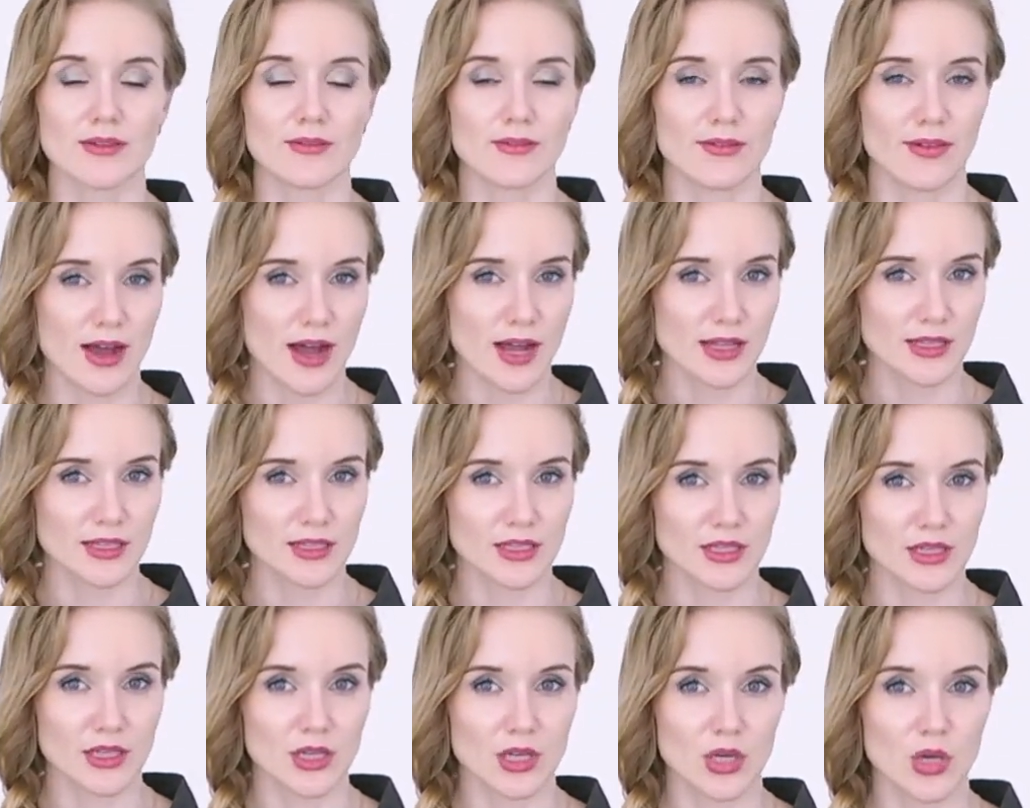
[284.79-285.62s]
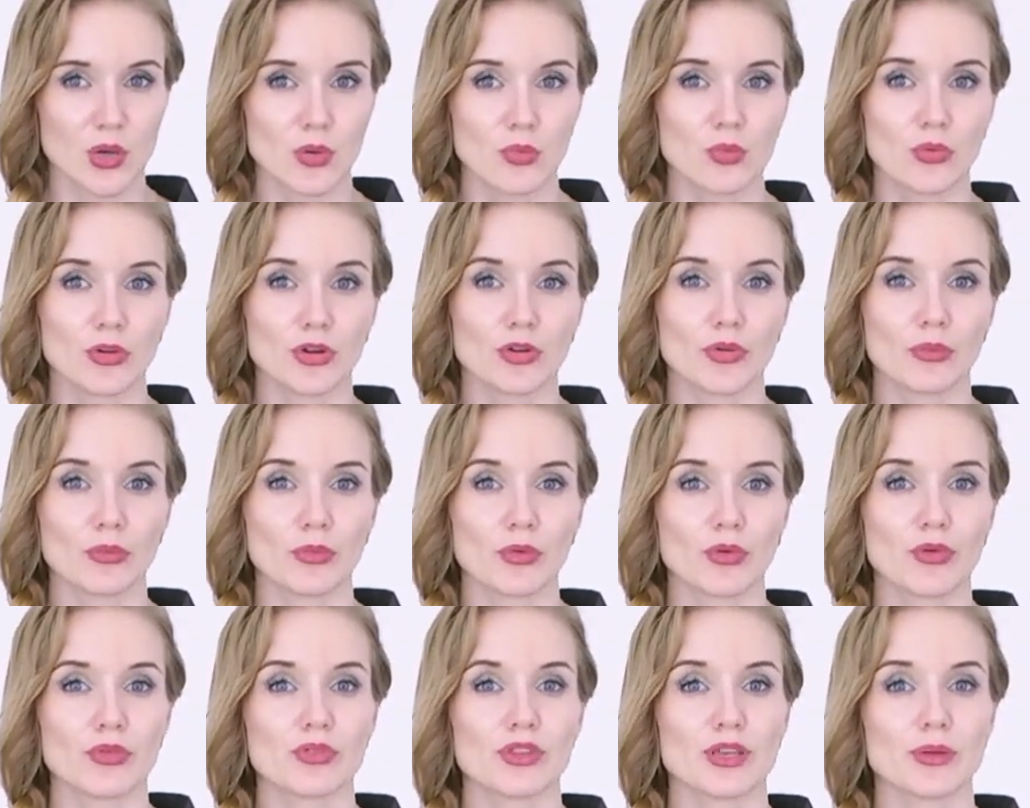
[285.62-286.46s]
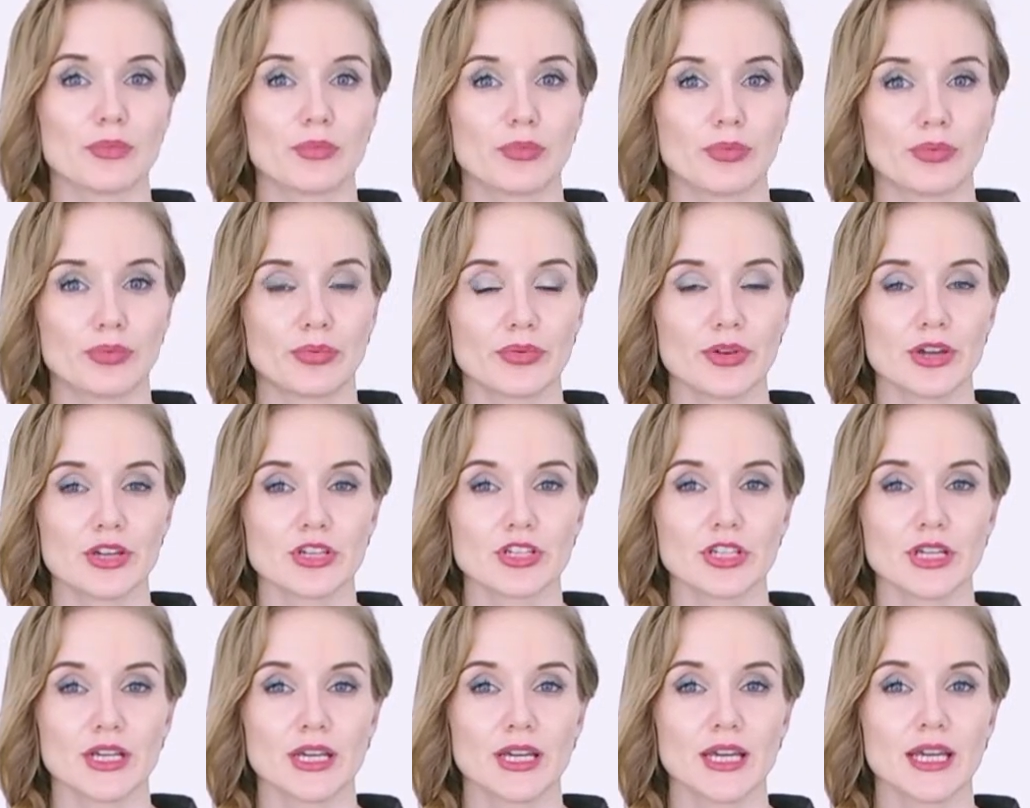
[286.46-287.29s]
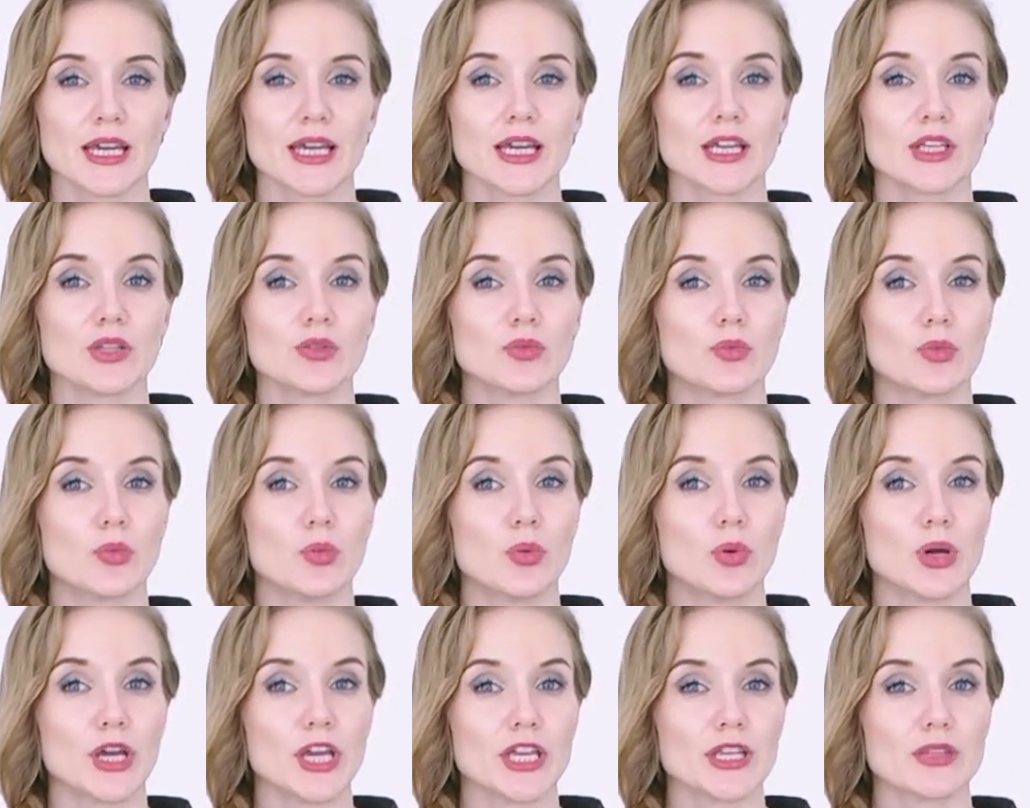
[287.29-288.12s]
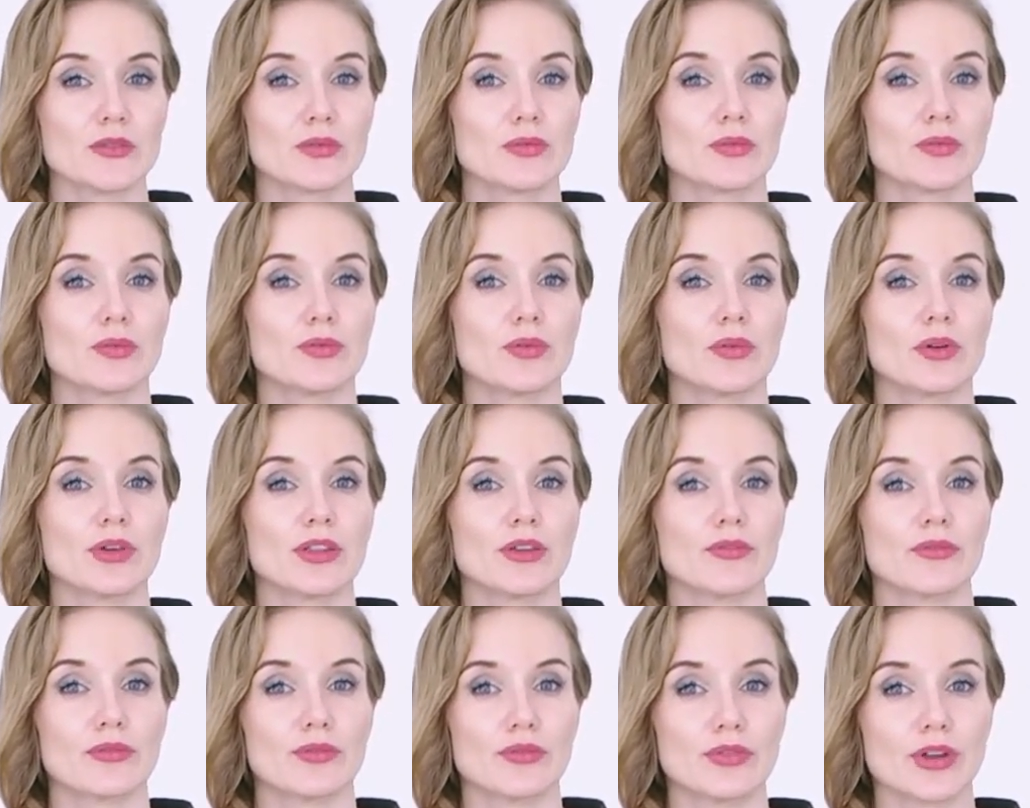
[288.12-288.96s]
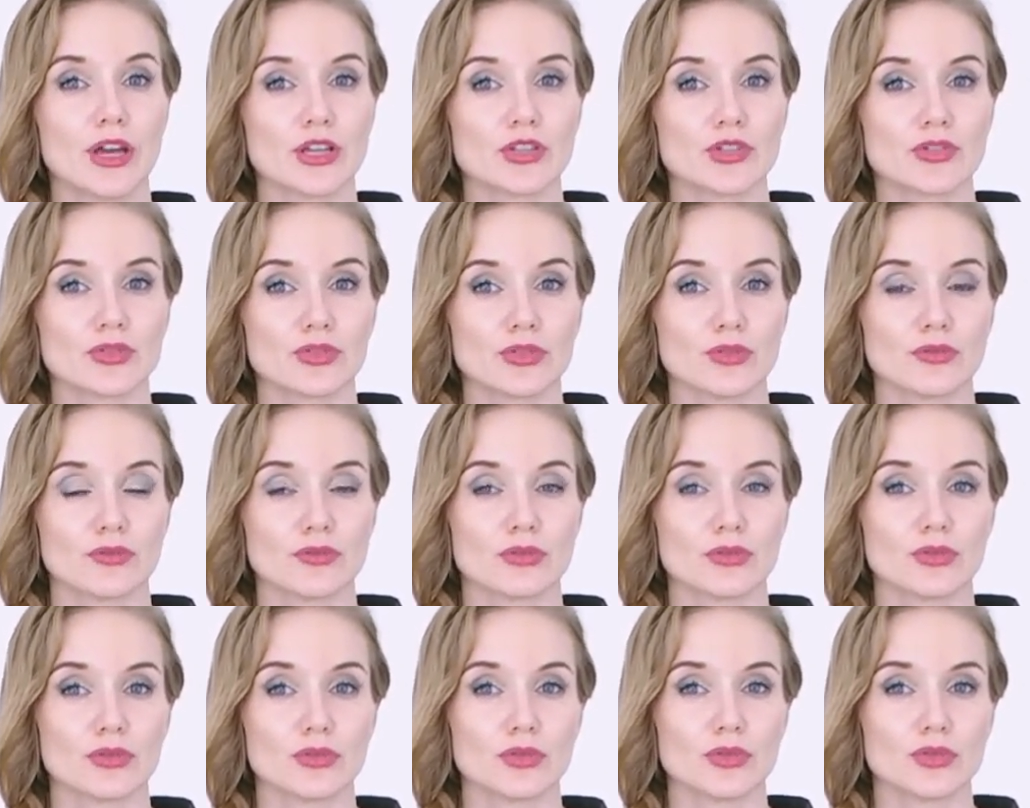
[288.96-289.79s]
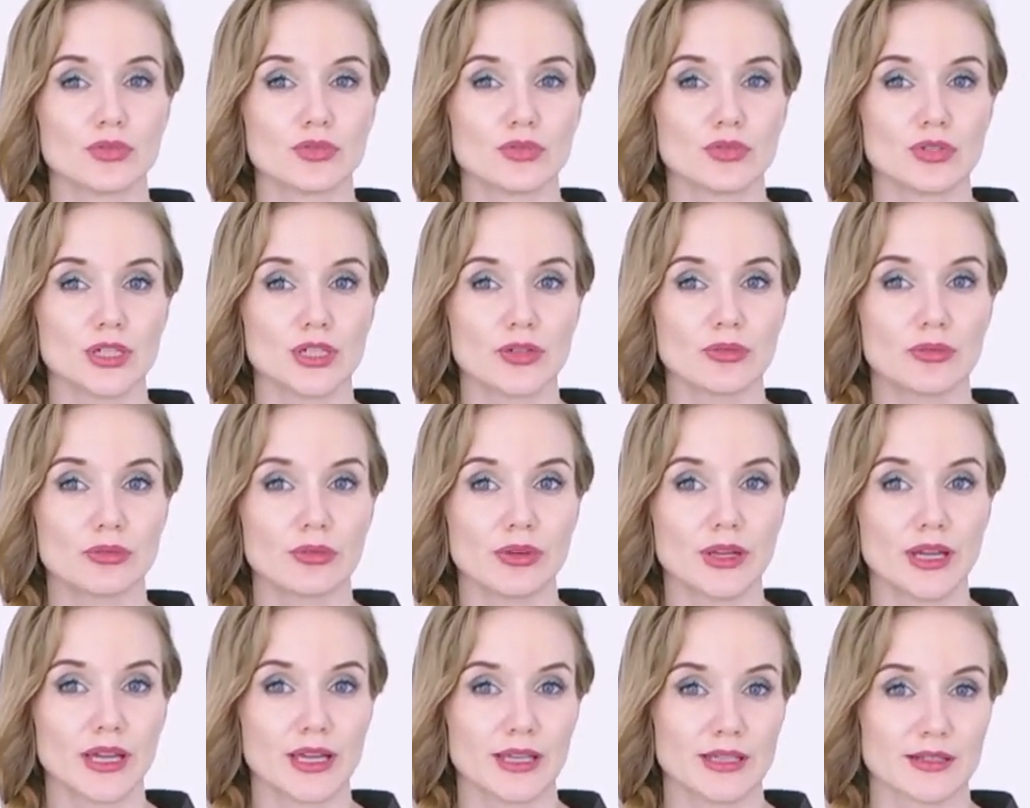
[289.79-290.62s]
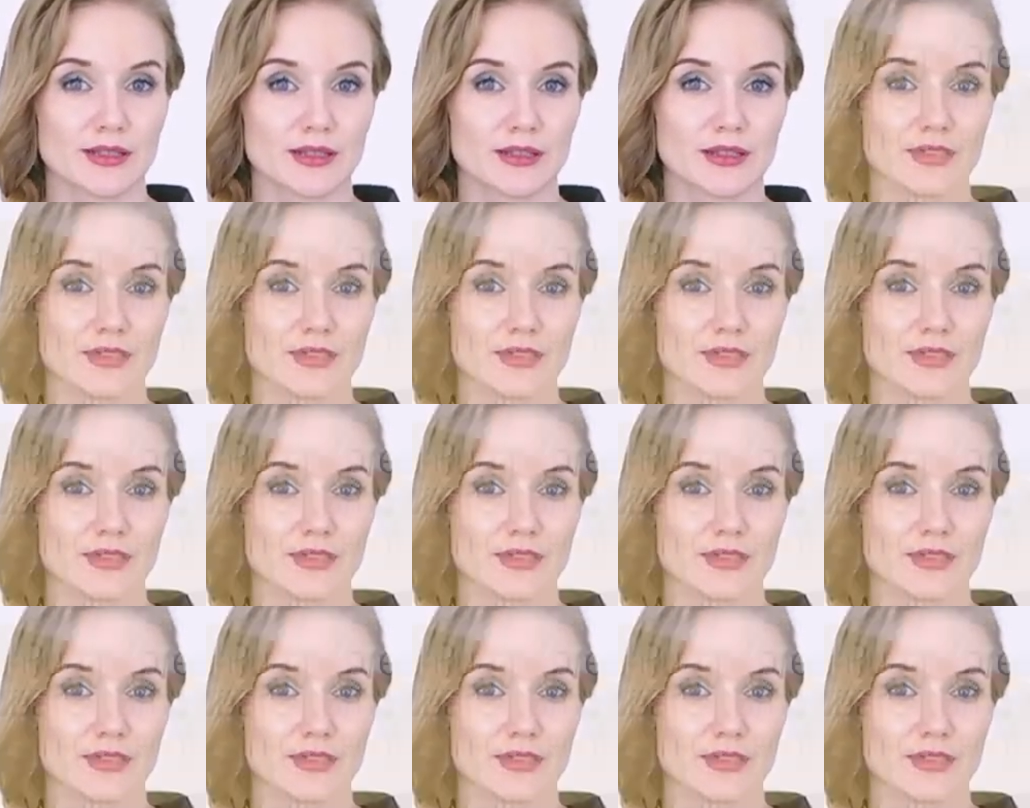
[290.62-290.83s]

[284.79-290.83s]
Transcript: Finally, we remove the pressure and wait for the fracturing fluid to degrade.